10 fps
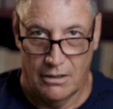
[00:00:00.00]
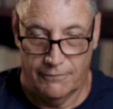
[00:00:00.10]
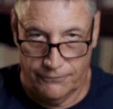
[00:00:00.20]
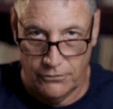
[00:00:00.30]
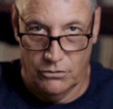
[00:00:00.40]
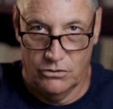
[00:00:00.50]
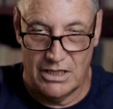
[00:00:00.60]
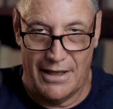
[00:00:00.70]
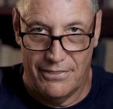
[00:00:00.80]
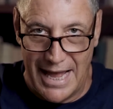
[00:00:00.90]
foods,
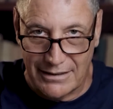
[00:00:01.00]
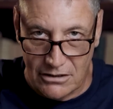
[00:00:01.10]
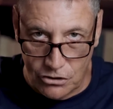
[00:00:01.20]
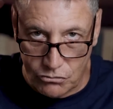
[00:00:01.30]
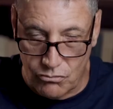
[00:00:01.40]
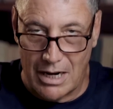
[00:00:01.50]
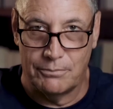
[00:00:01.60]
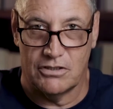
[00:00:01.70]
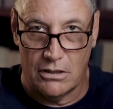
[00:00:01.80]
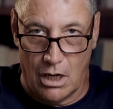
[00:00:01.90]
and that
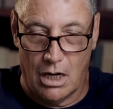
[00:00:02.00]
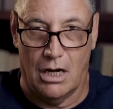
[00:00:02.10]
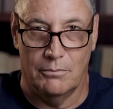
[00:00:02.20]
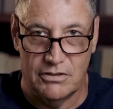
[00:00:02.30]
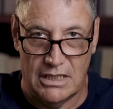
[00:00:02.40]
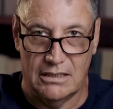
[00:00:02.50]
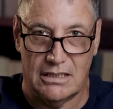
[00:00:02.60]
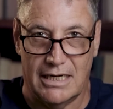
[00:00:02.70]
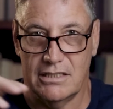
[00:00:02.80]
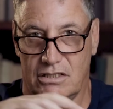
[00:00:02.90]
disrupts and harms the
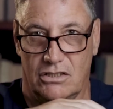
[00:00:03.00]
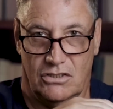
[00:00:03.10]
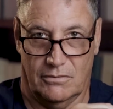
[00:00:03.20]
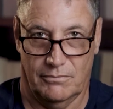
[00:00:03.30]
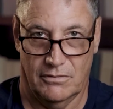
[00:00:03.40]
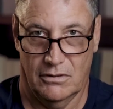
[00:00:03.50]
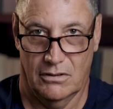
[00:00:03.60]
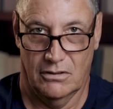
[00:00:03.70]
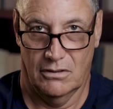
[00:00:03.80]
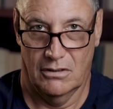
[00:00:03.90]
entire system.
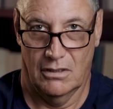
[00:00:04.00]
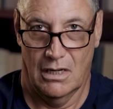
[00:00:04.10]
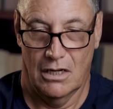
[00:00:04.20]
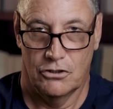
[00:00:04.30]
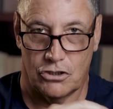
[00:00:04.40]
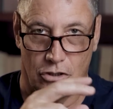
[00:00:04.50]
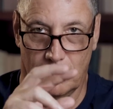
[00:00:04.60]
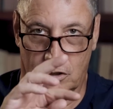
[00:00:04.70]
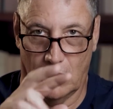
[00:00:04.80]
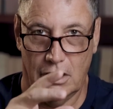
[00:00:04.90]
So the
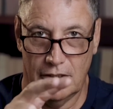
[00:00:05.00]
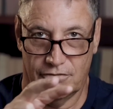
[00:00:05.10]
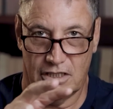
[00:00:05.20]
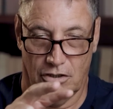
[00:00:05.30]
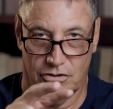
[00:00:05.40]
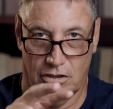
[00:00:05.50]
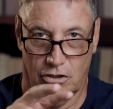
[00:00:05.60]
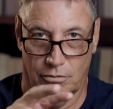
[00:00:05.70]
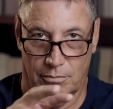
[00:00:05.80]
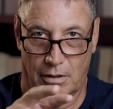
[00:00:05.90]
majority of cells in the human